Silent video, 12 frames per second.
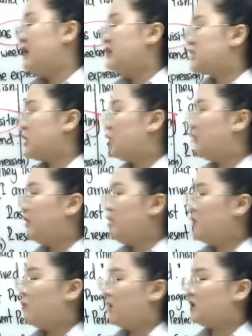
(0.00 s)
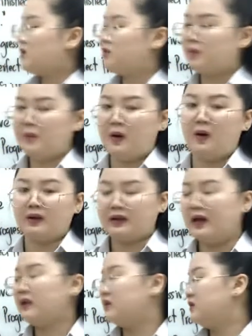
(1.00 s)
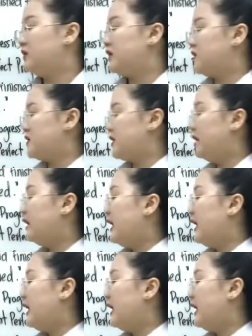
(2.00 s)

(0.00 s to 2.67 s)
So when you want to report that, you need to say